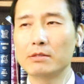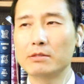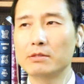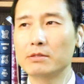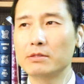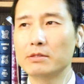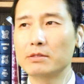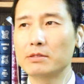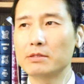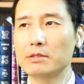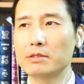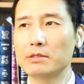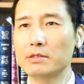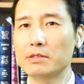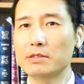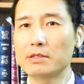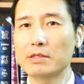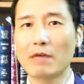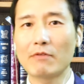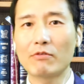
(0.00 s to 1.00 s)
in
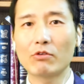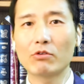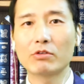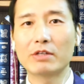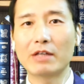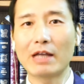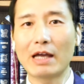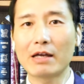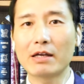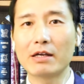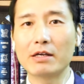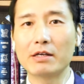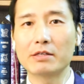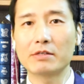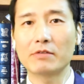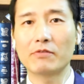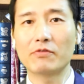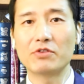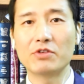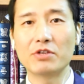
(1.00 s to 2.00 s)
several
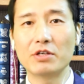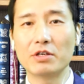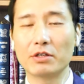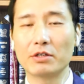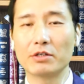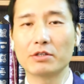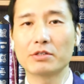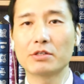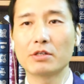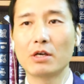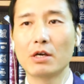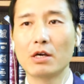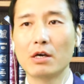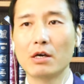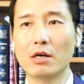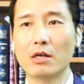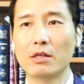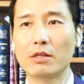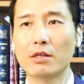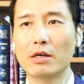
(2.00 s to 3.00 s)
decades of years,
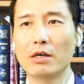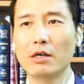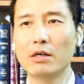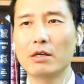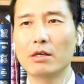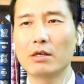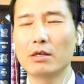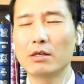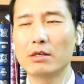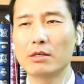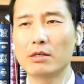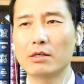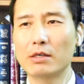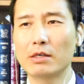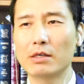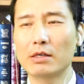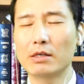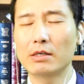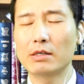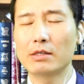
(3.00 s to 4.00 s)
they
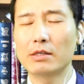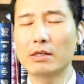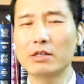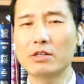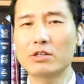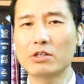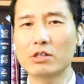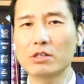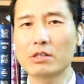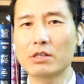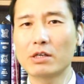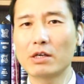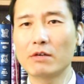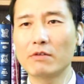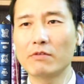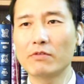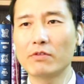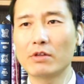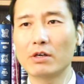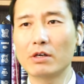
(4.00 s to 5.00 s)
just
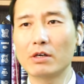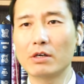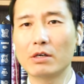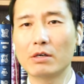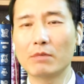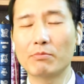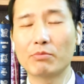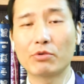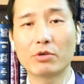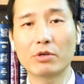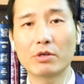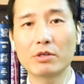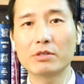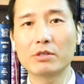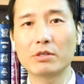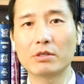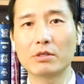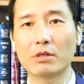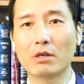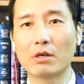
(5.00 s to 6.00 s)
gave the
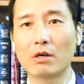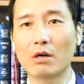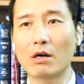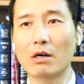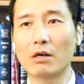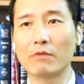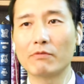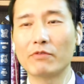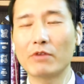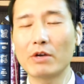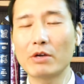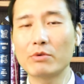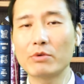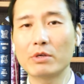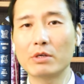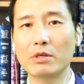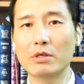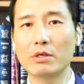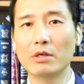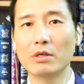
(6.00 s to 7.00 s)
prison guard
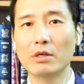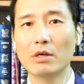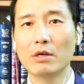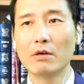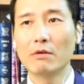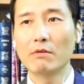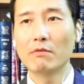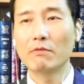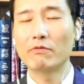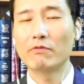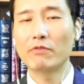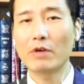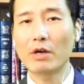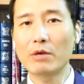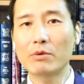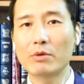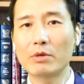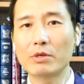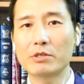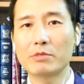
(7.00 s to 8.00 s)
very
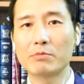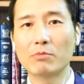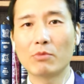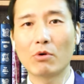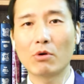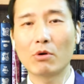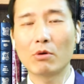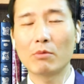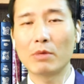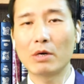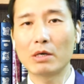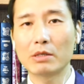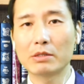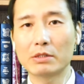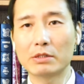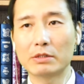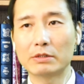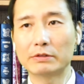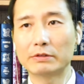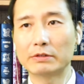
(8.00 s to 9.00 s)
small
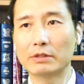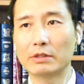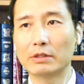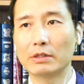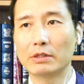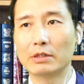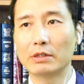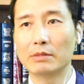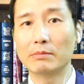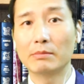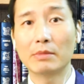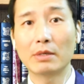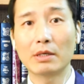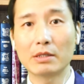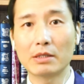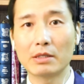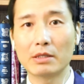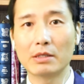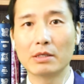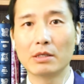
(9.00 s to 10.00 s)
amount of
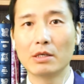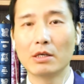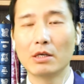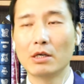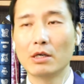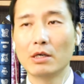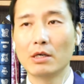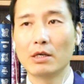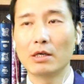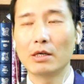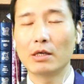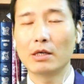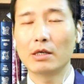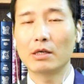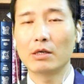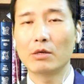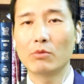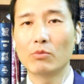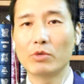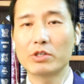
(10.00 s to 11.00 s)
money,
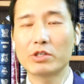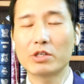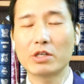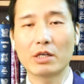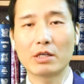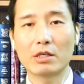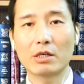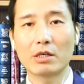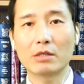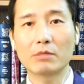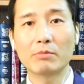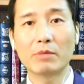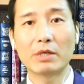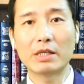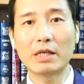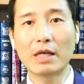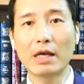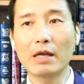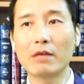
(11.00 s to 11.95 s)
which cannot